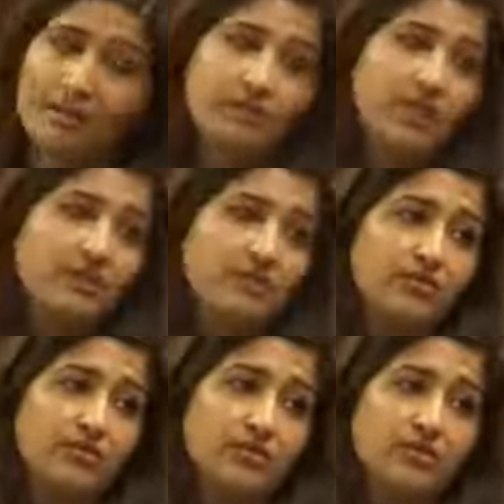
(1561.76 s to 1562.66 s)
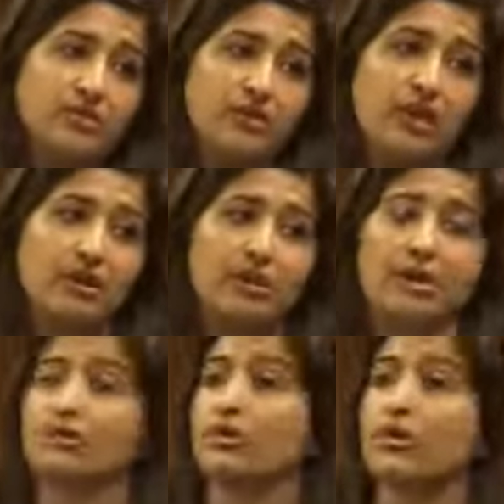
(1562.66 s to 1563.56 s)
the right of return is not
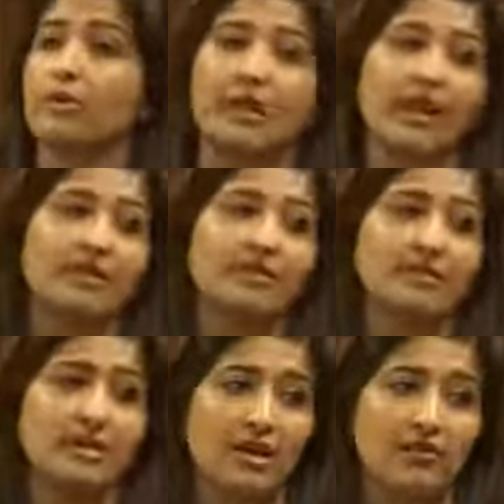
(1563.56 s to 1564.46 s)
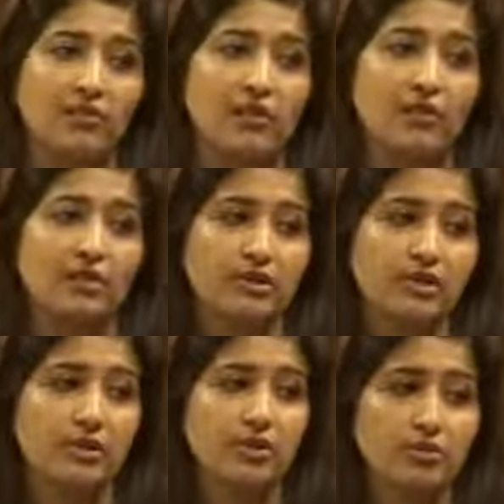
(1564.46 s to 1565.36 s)
about going back in time.
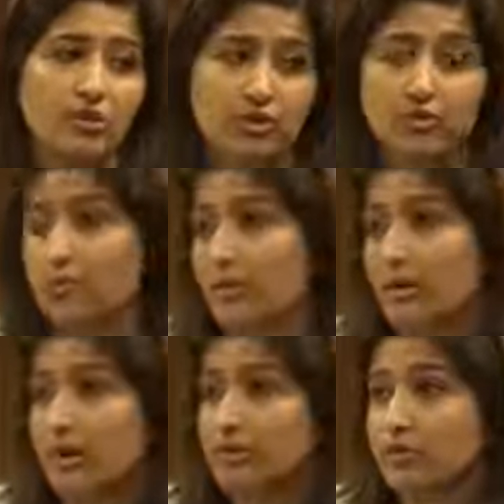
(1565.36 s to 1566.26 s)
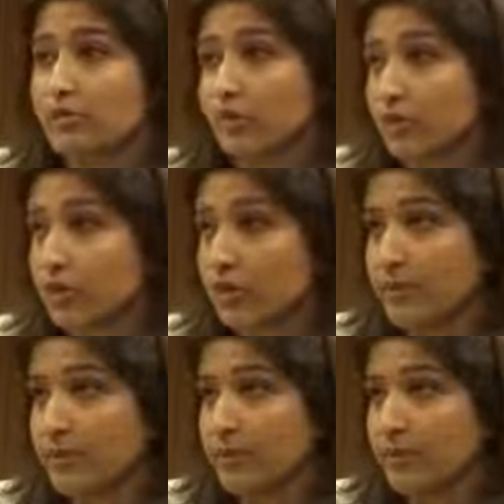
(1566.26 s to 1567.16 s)
Return is much more about the future.
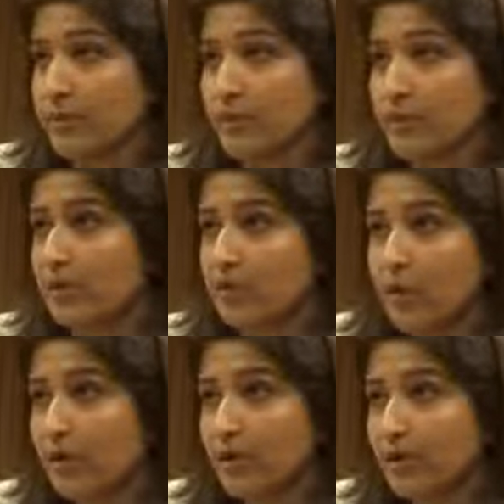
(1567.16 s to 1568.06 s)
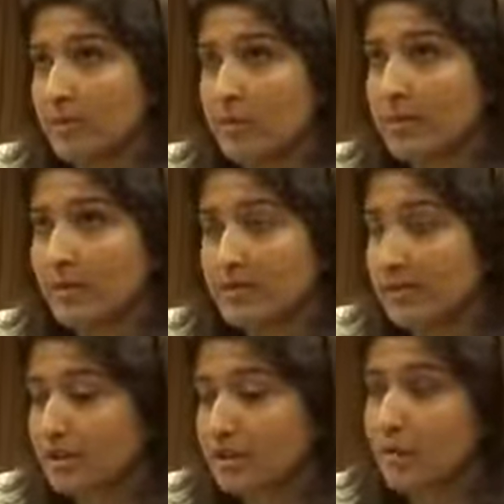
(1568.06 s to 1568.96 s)
We're not going back, it's
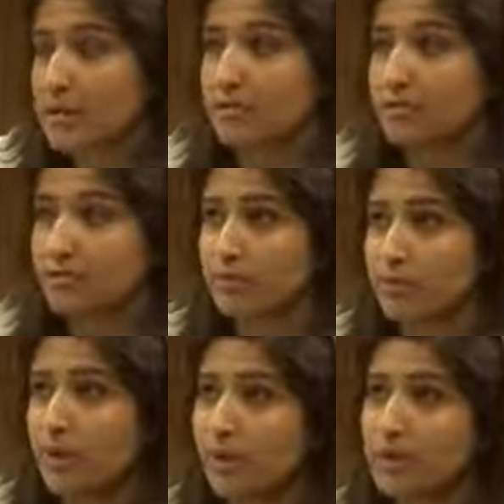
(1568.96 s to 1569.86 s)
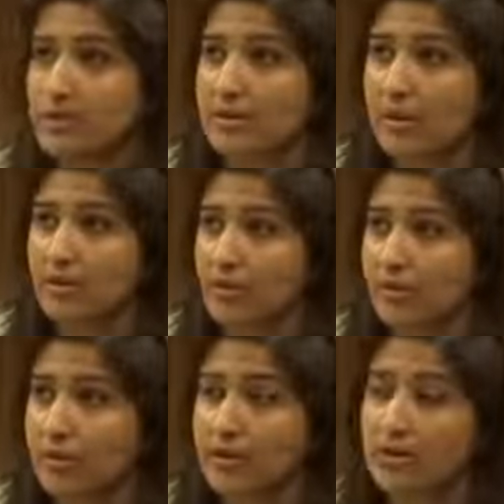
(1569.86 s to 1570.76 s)
actually going a step
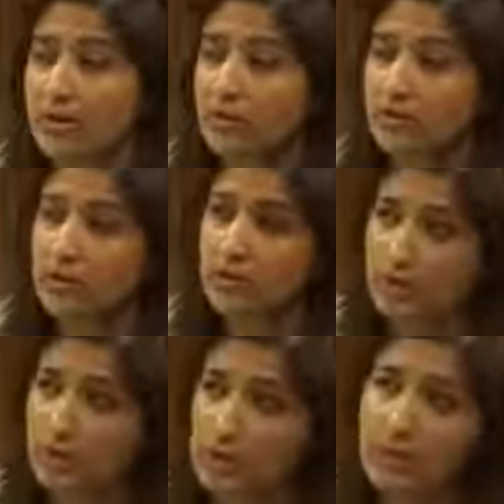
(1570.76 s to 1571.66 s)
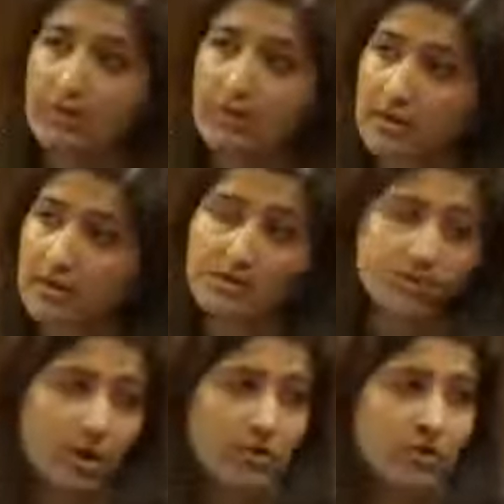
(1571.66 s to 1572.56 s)
forward into resolving this
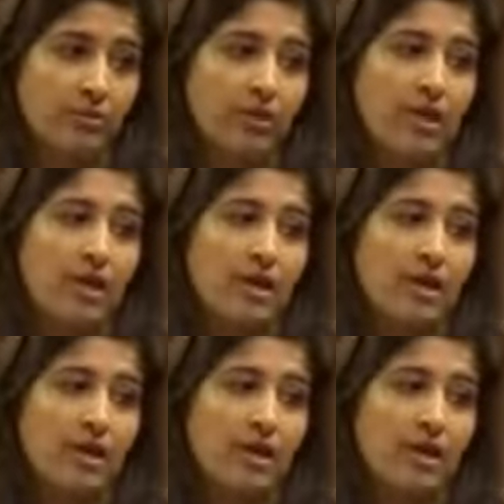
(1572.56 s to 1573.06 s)
problem.